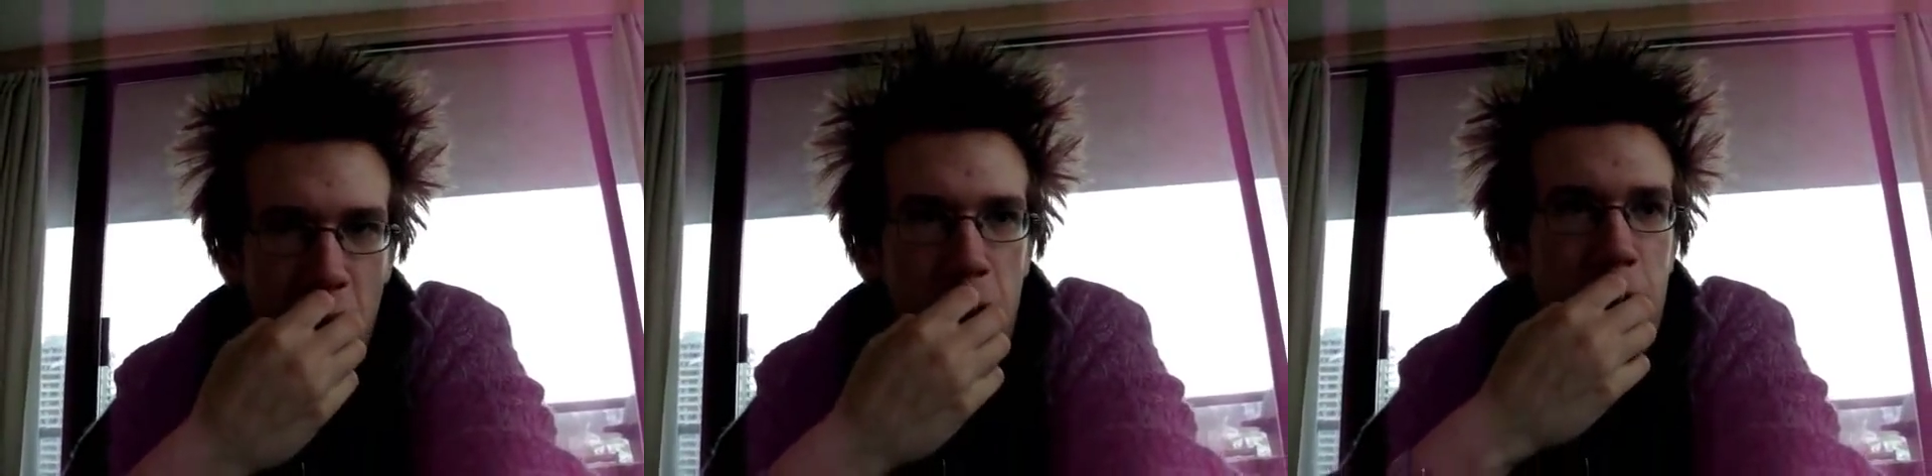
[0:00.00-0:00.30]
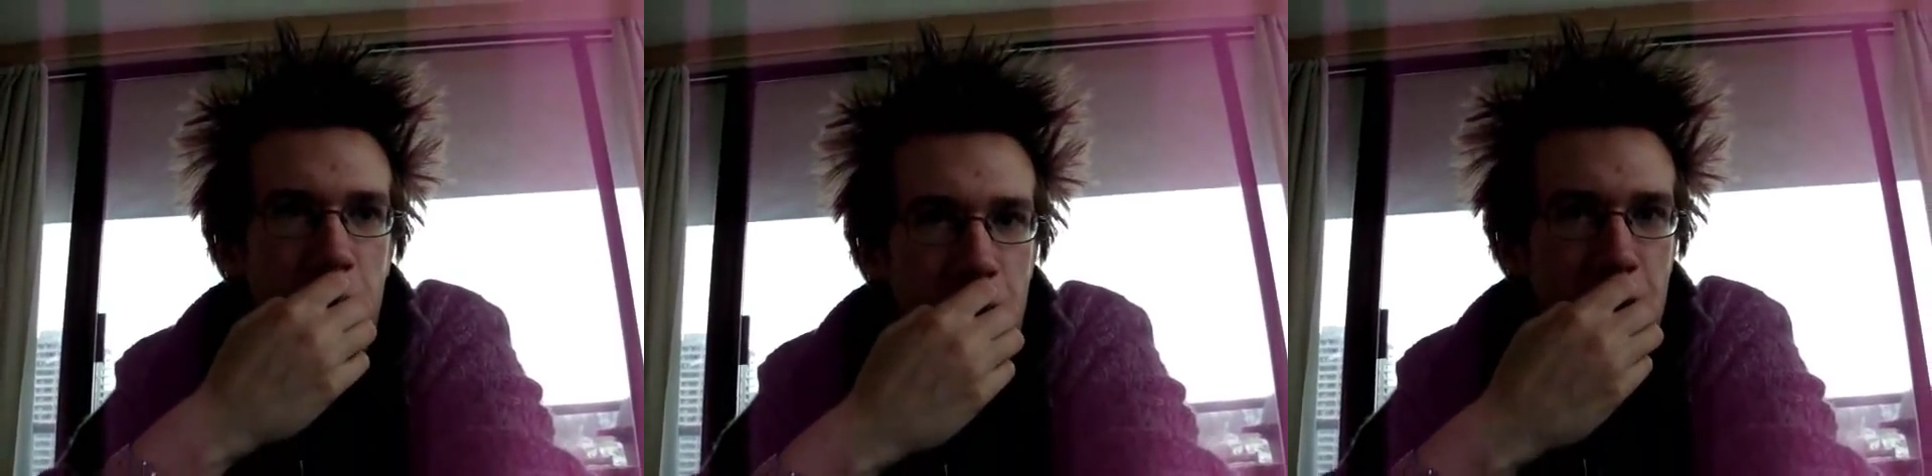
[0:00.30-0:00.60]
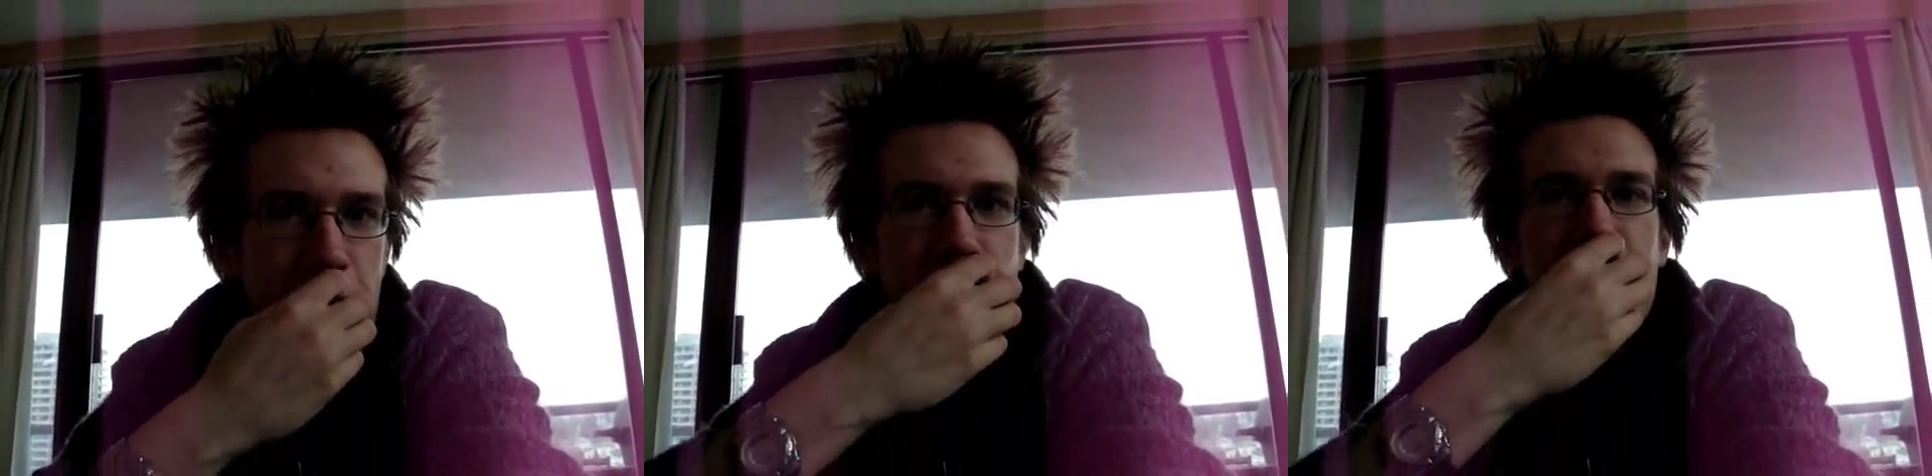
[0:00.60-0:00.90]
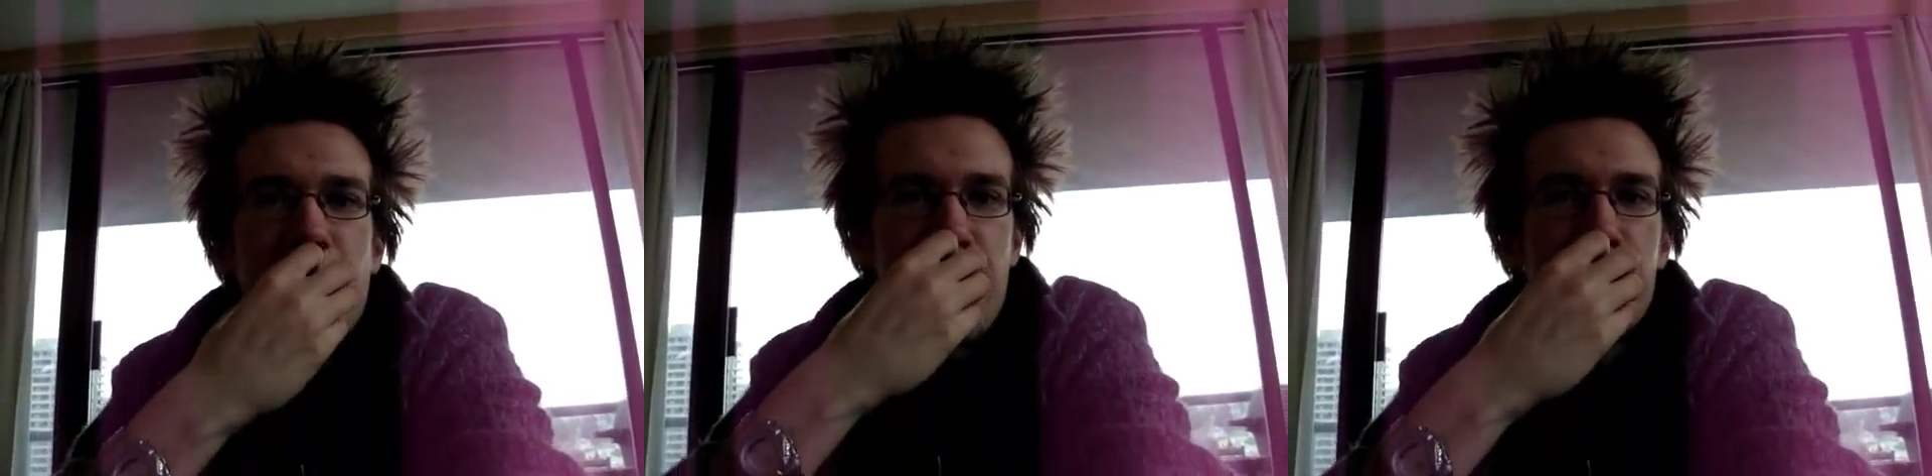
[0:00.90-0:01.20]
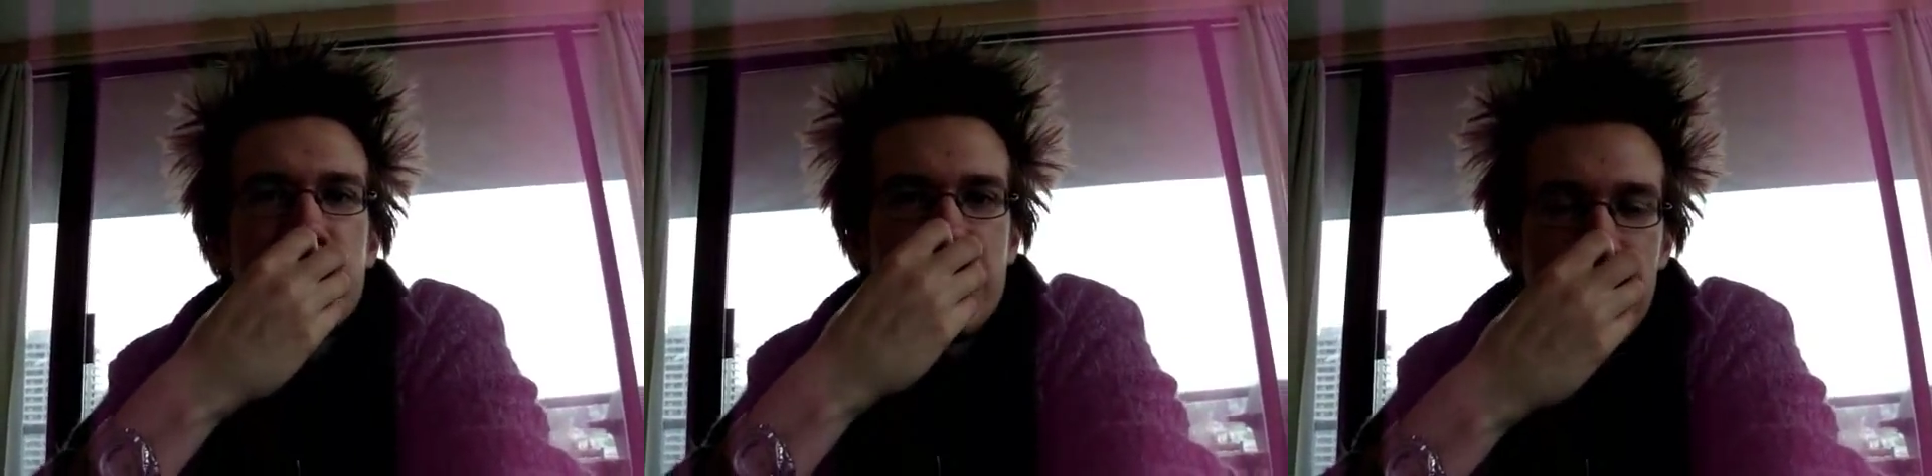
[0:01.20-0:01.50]
oh, and
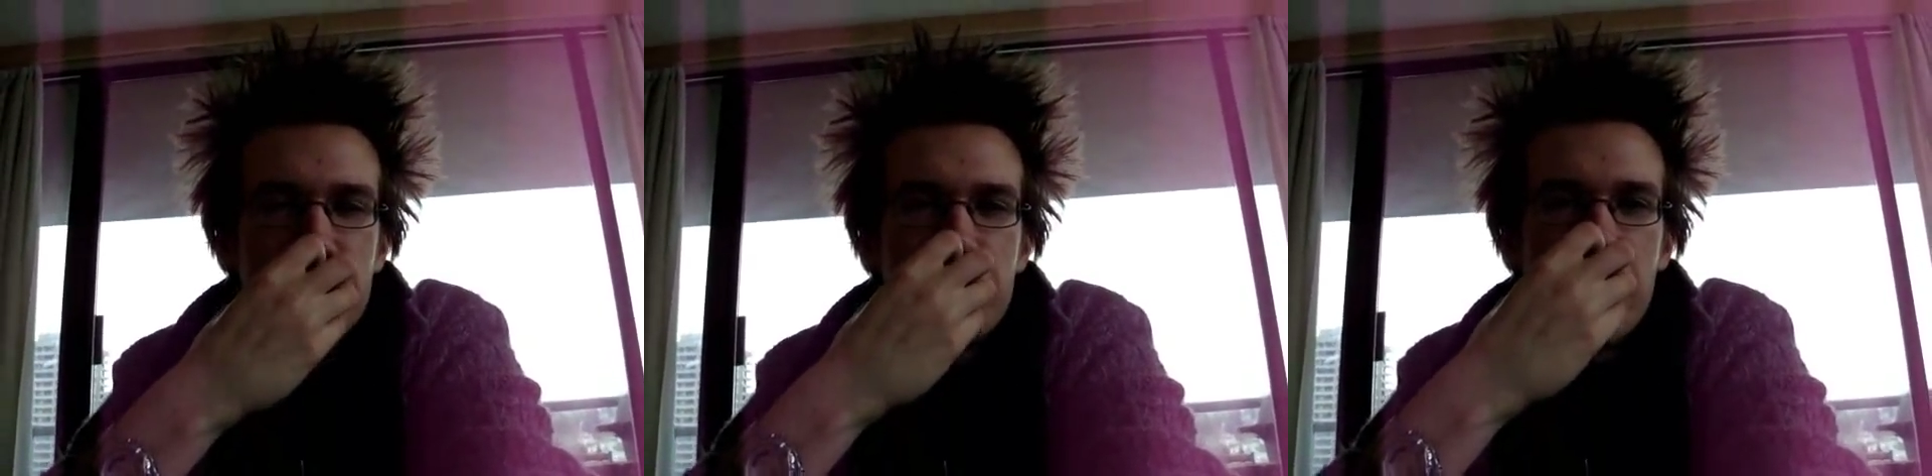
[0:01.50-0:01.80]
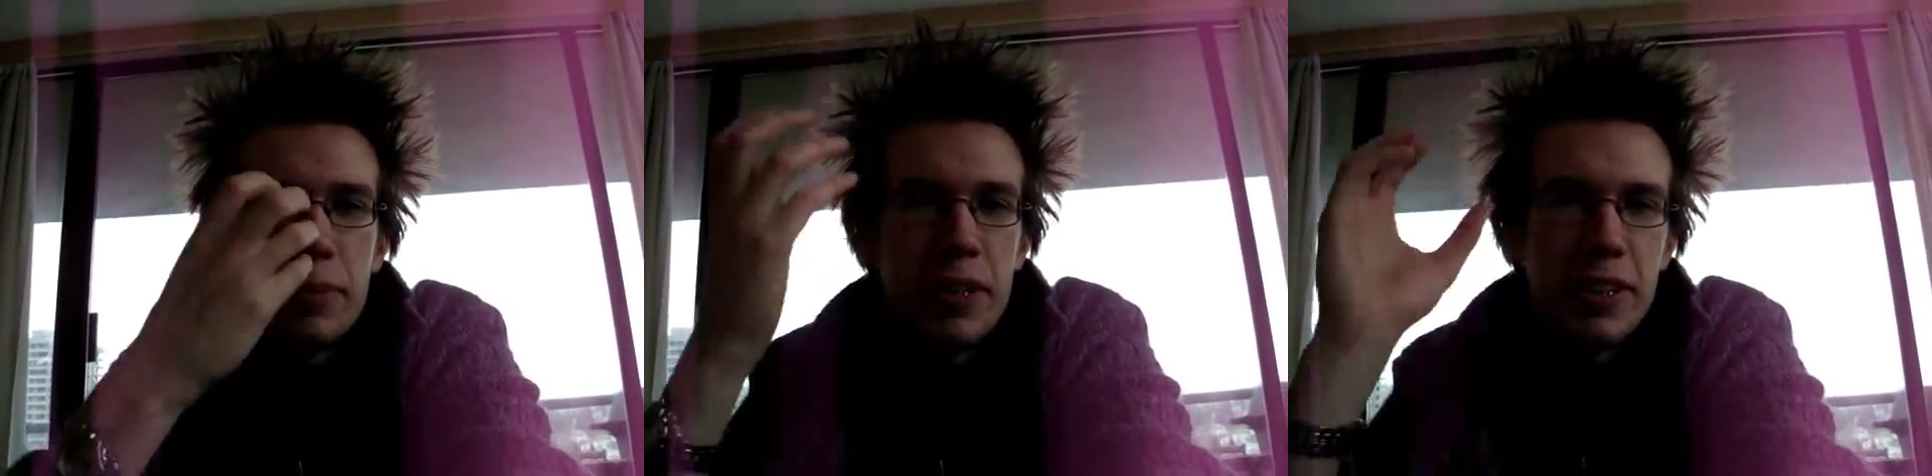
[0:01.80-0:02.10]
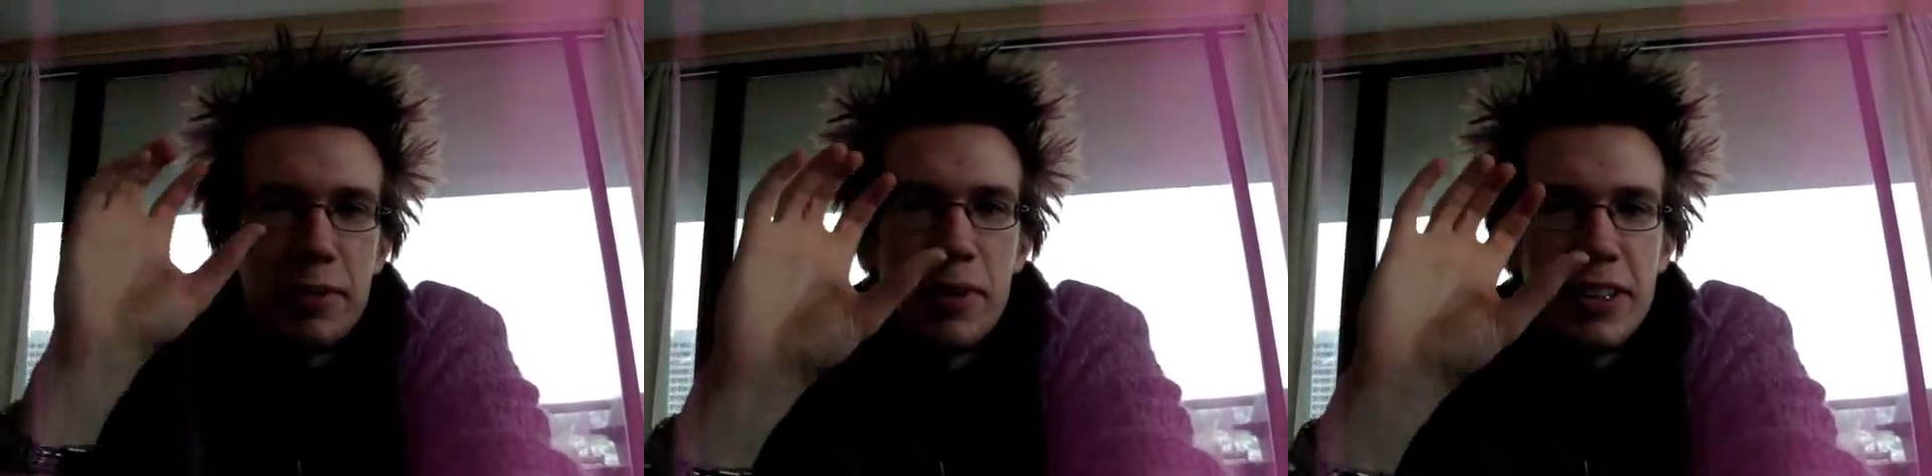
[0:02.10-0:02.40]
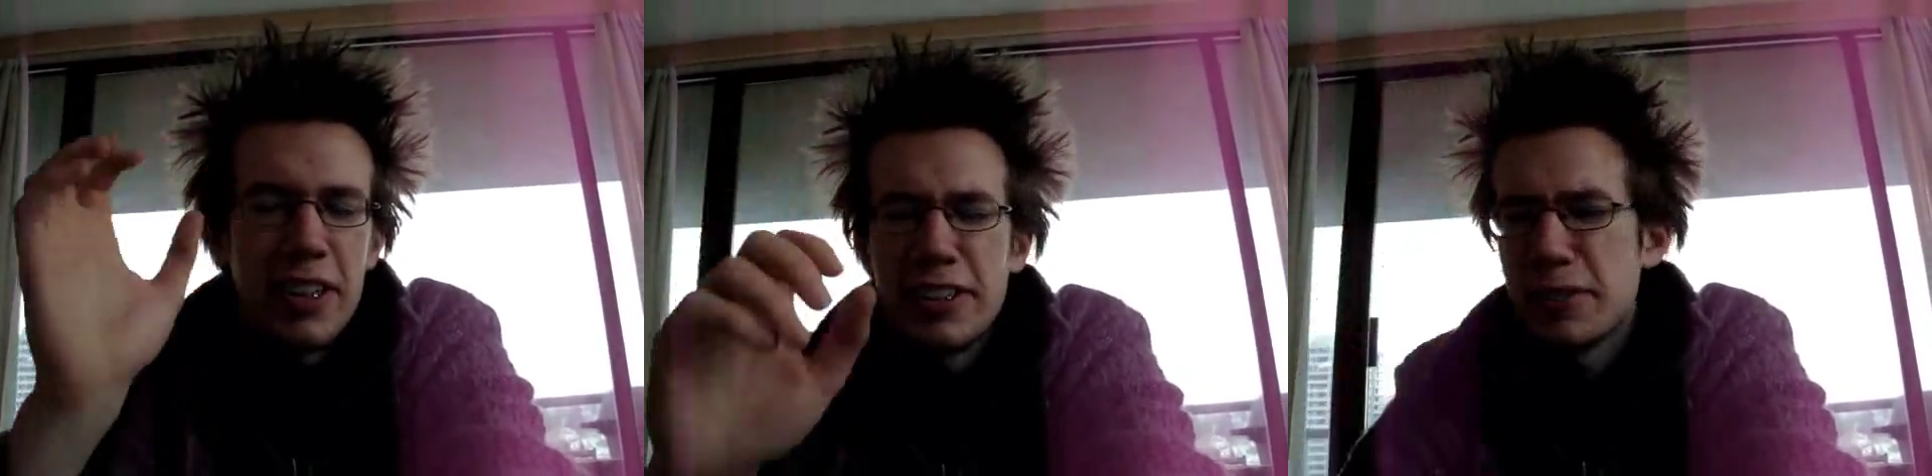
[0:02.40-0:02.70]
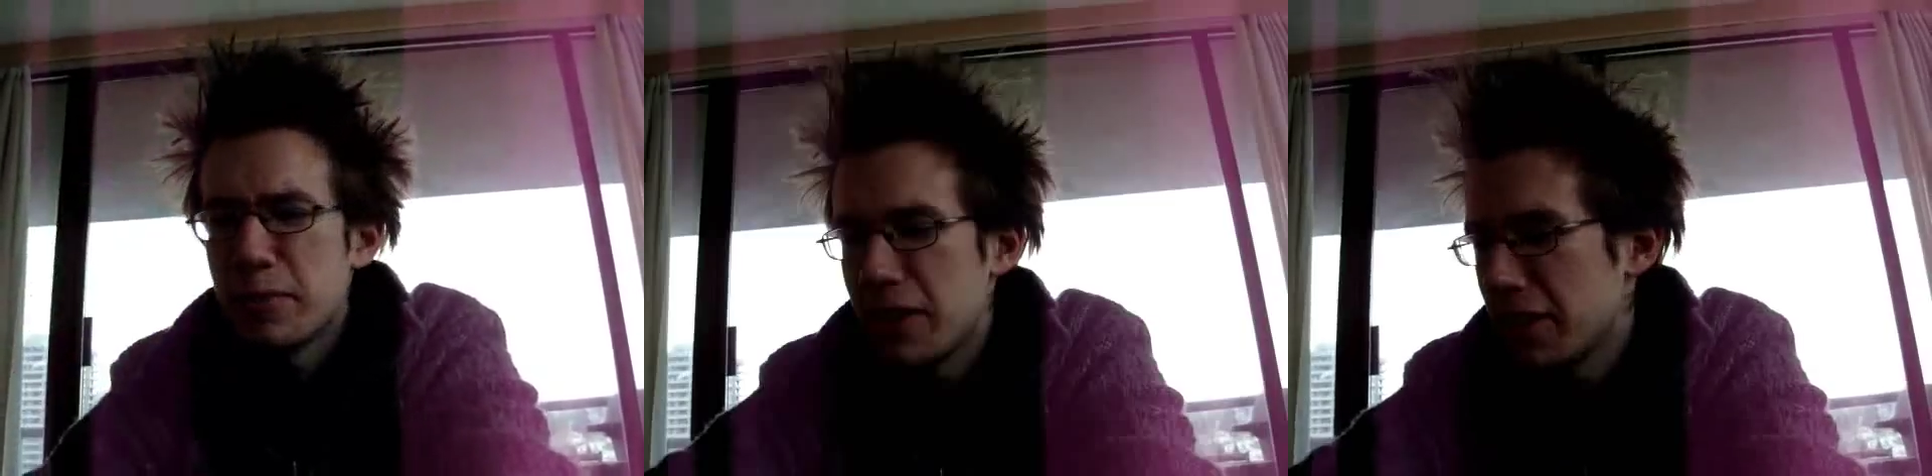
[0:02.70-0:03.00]
I'm just like screaming, and my dad's
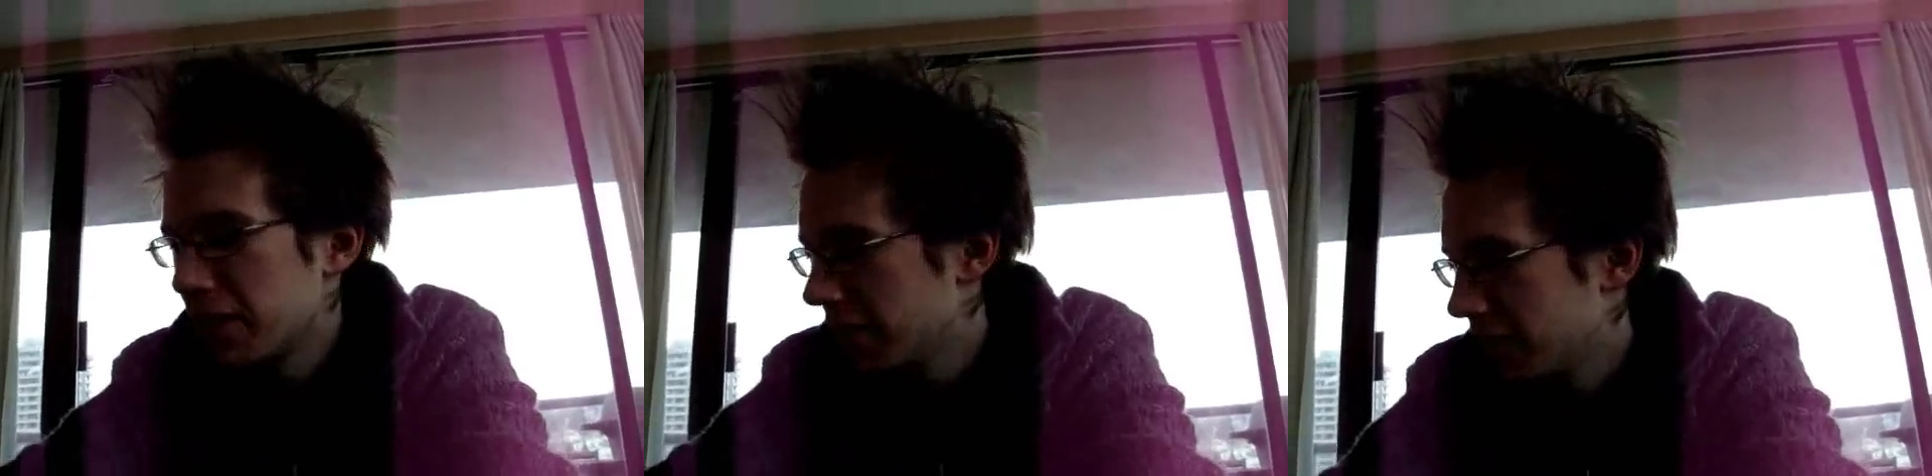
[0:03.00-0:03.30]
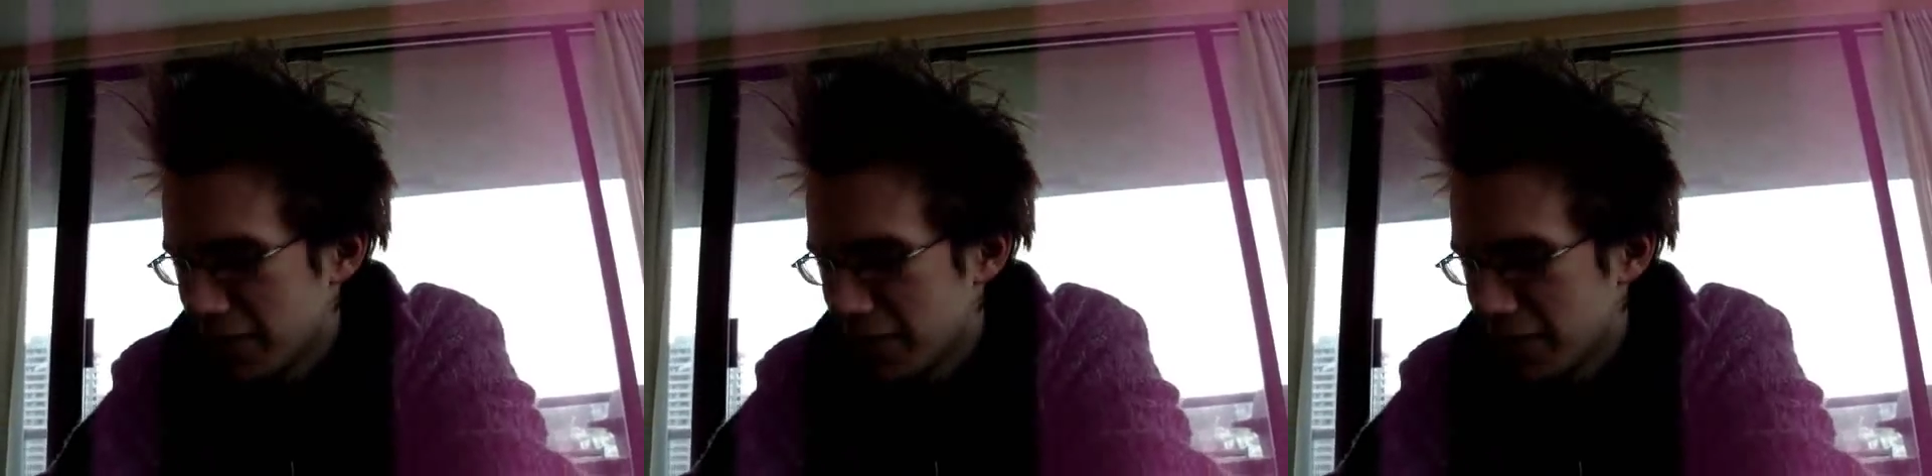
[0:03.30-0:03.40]
like, what are you doing?